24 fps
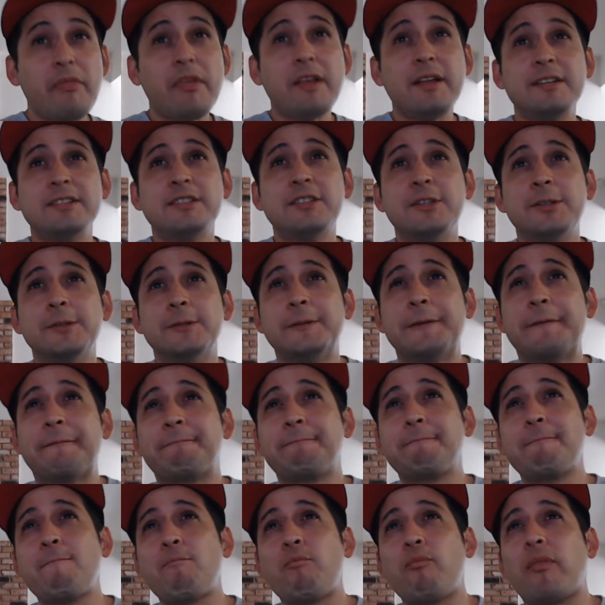Excuse me.
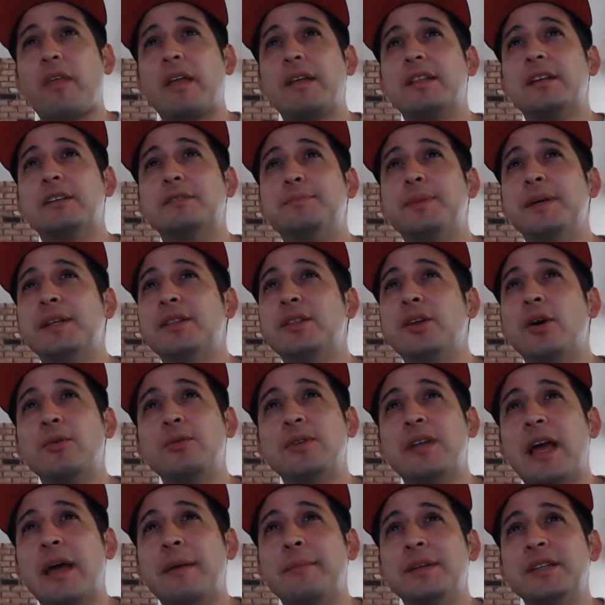There's been no
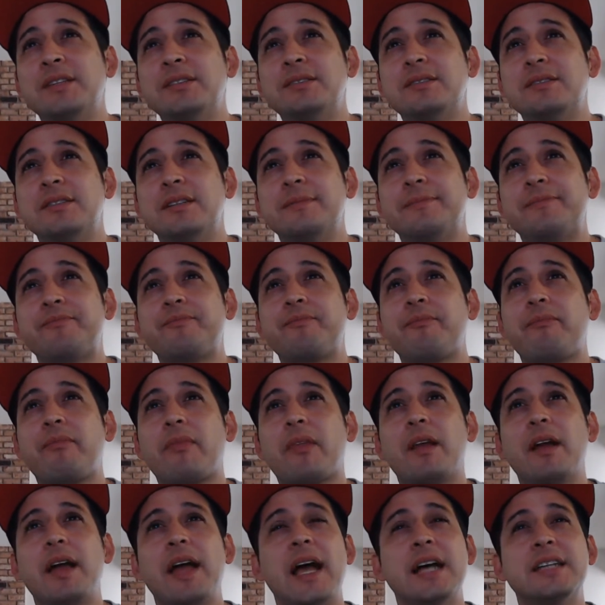damage
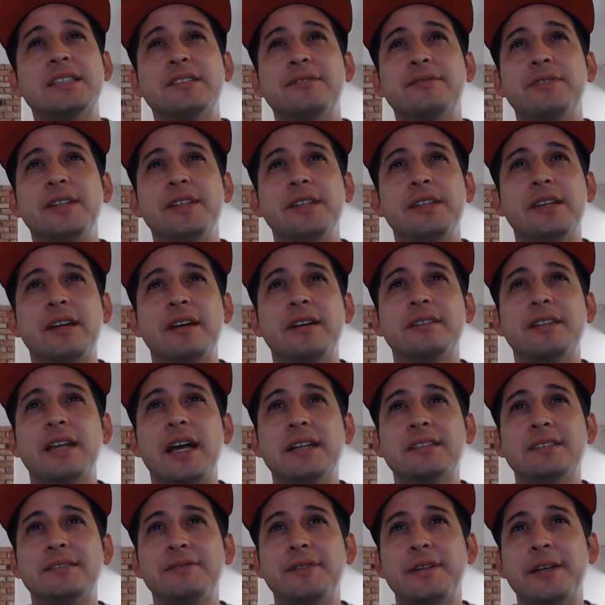as of
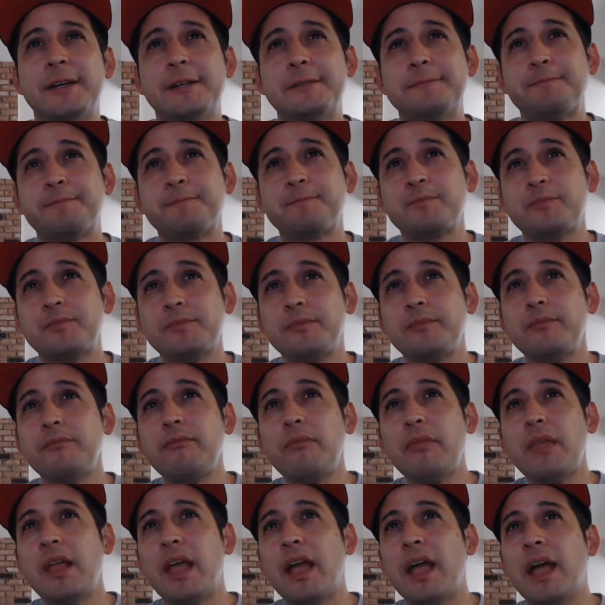yet,
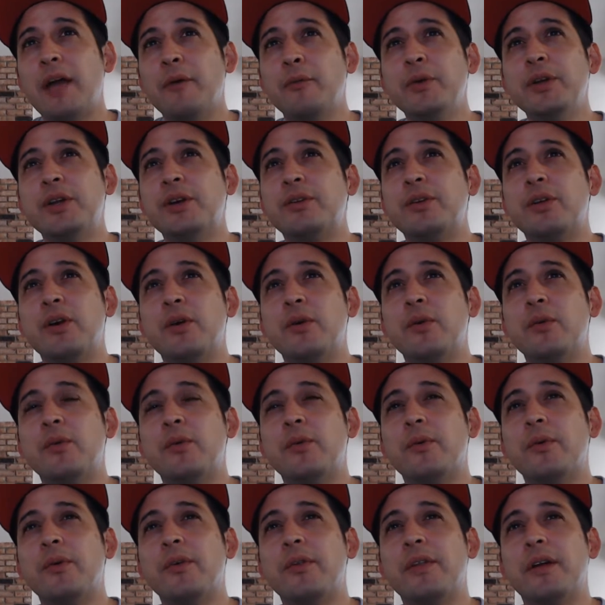and we don't know
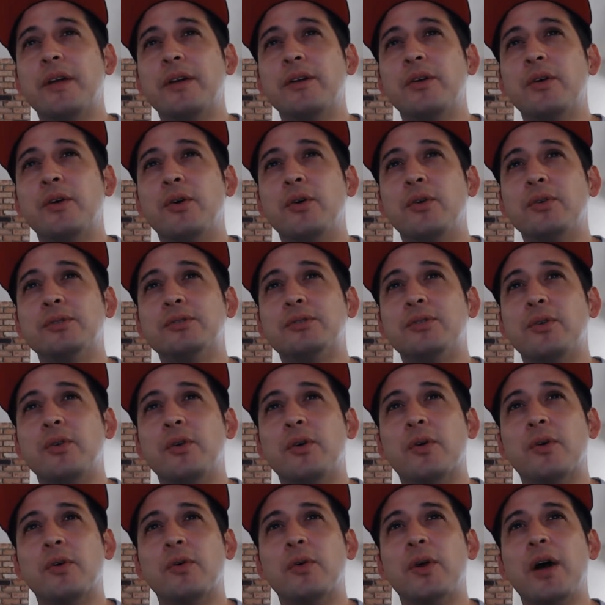their goals
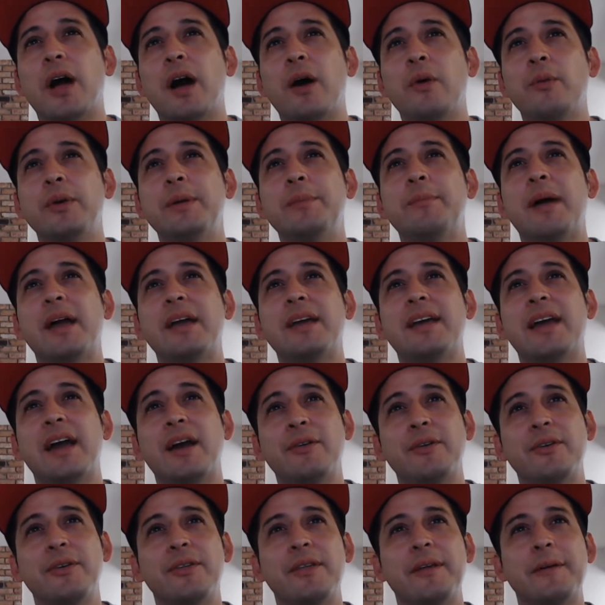or how we might
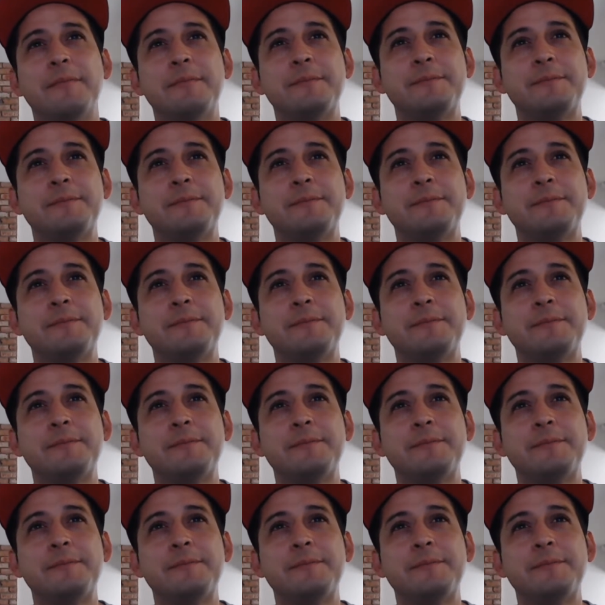counter them.